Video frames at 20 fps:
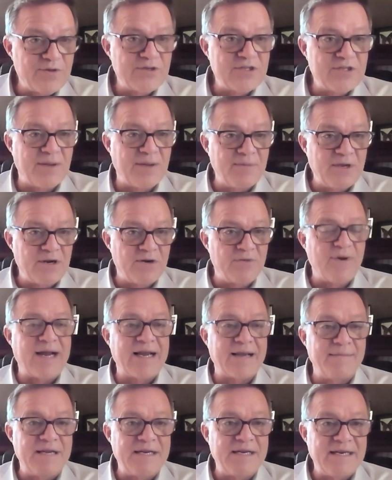some of your
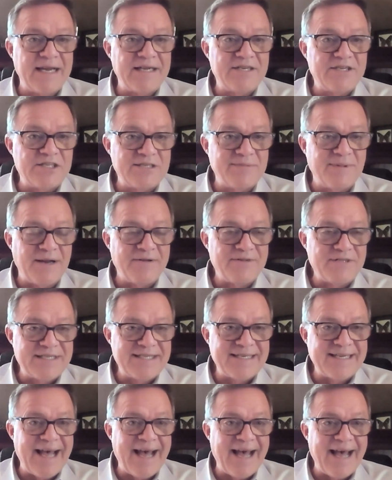recommendations about
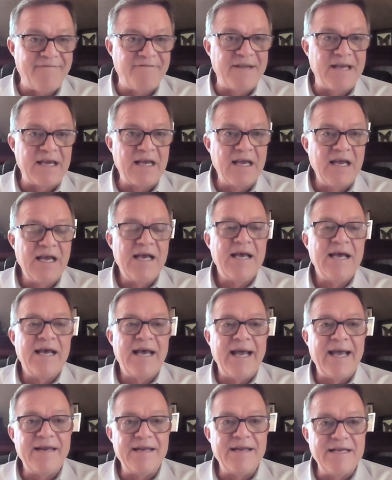staffing
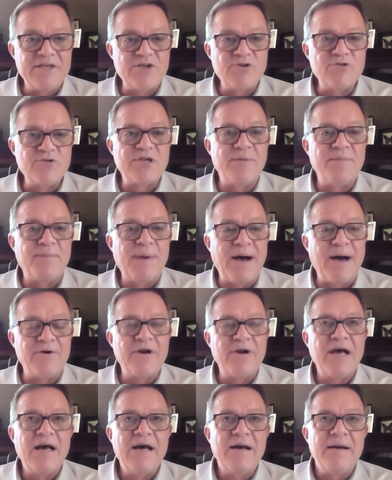and issues about